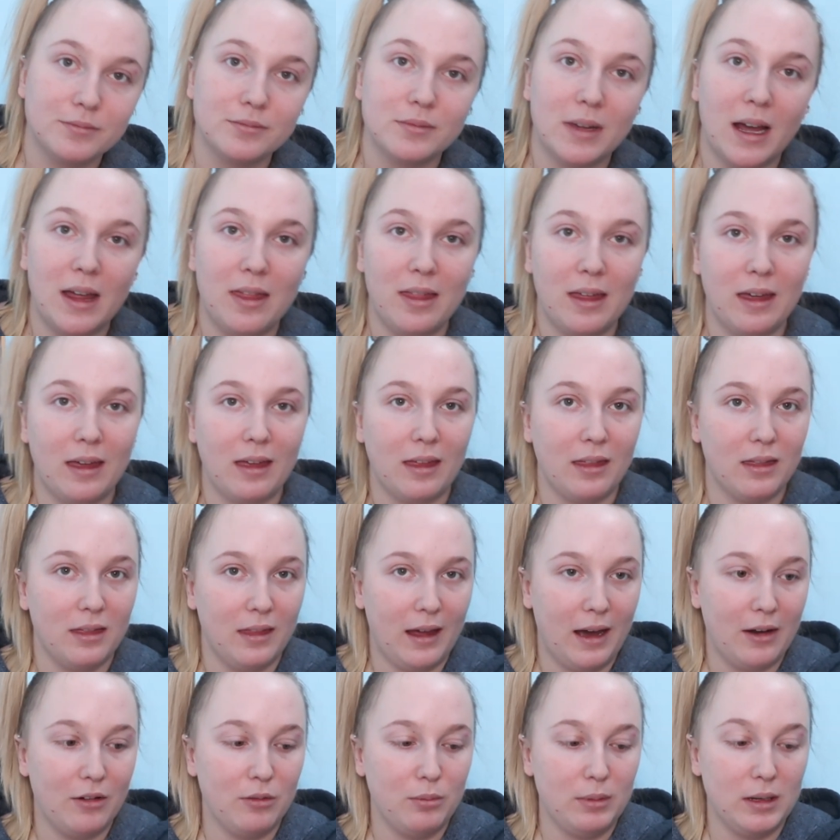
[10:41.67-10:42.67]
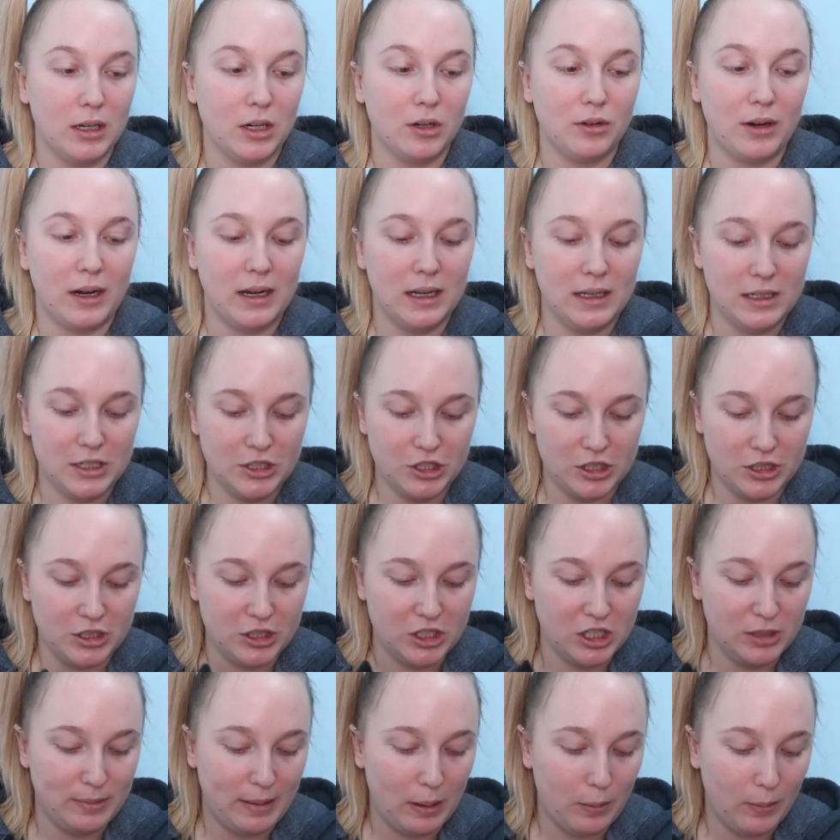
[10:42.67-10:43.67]
I think that would be a great addition
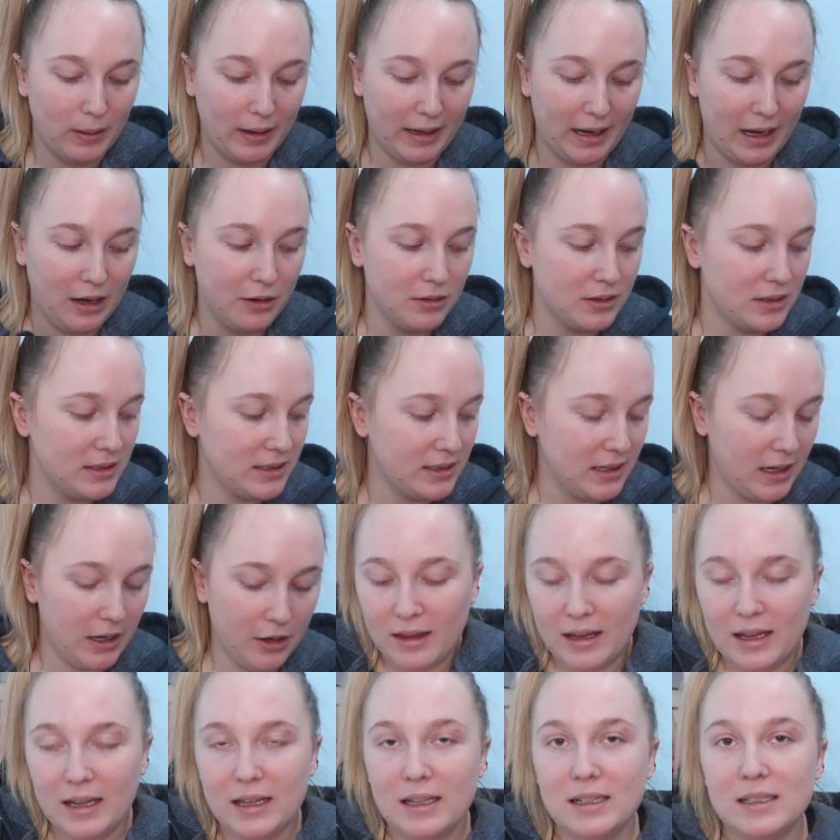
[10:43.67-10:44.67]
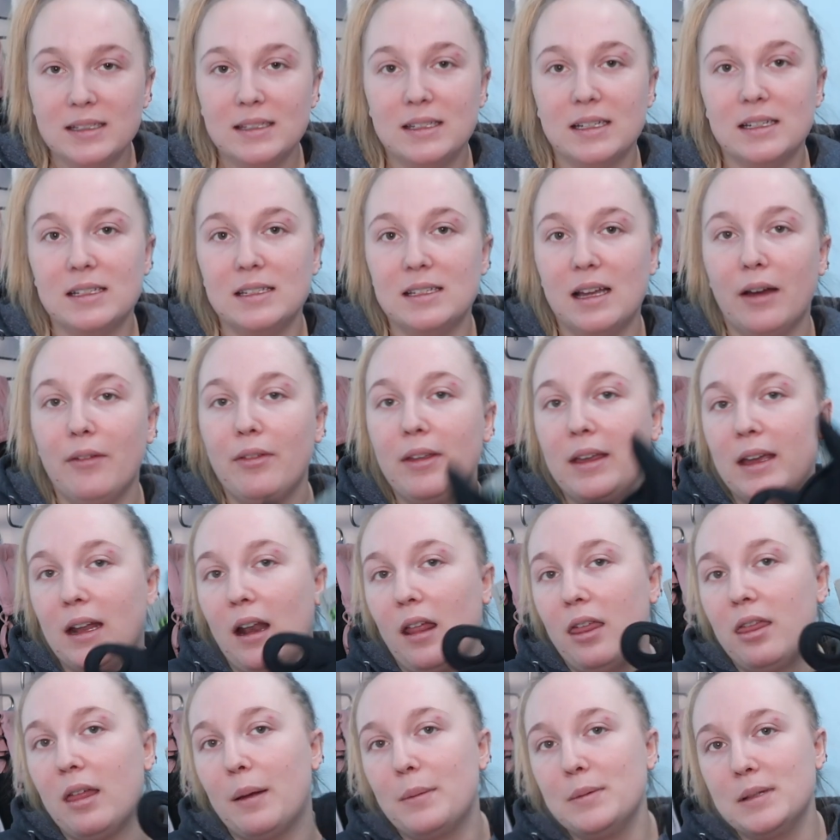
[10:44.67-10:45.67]
to my workout. So these definitely get a
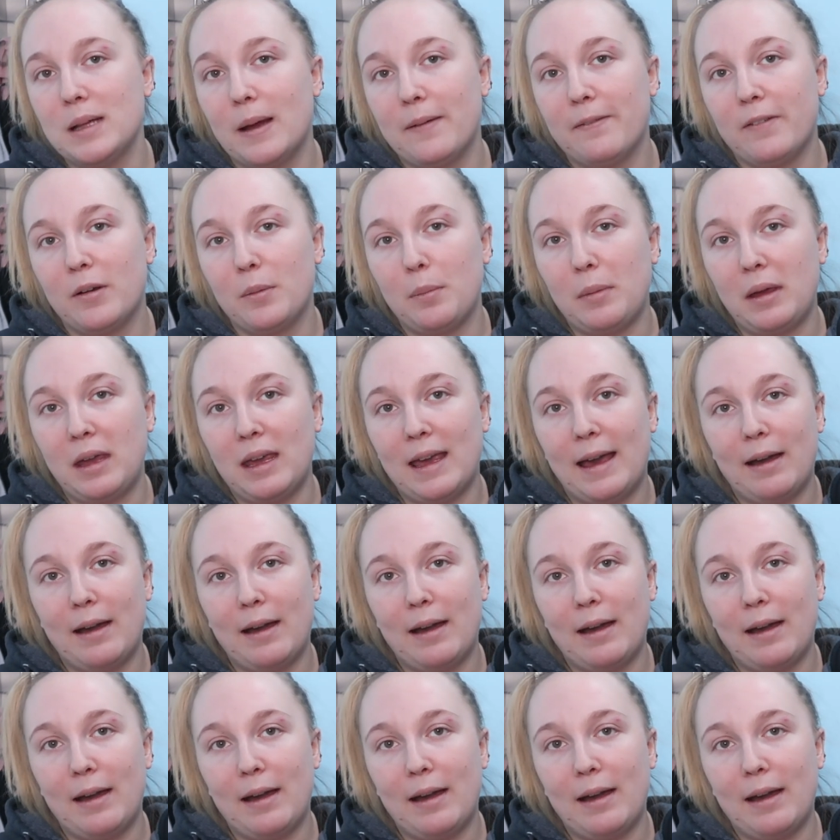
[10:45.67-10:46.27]
thumbs up for me.